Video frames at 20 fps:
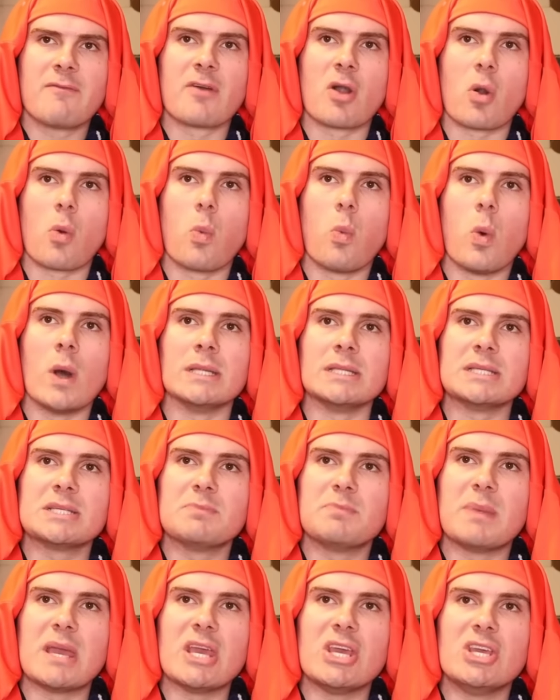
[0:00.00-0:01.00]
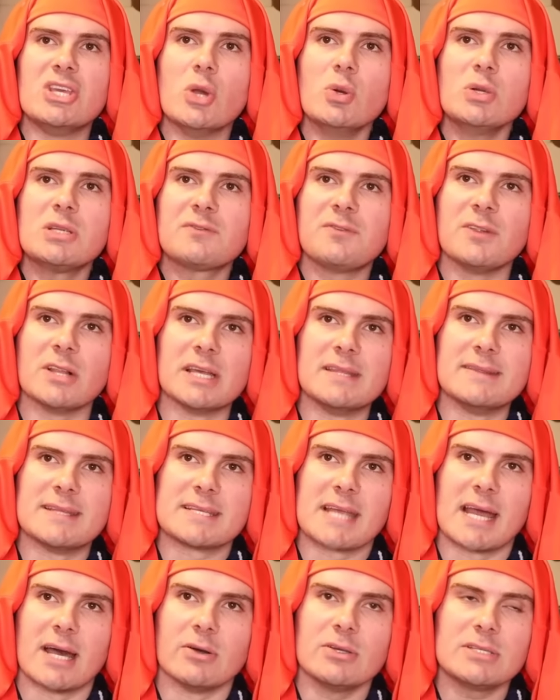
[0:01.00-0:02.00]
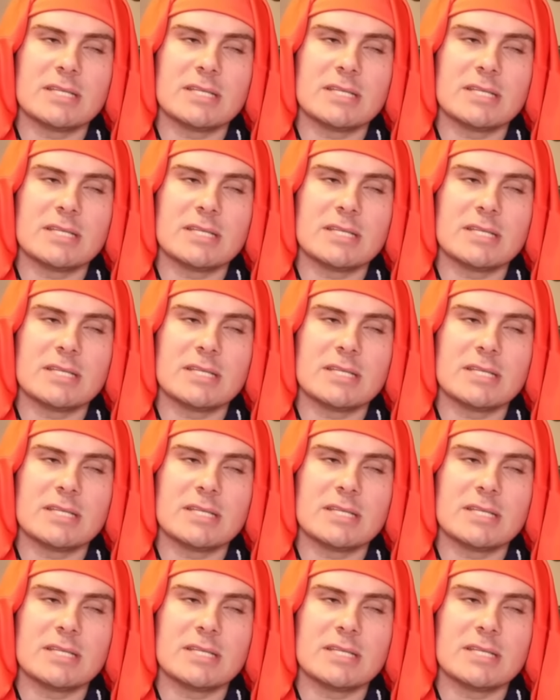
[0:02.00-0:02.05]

for once, be useful in this house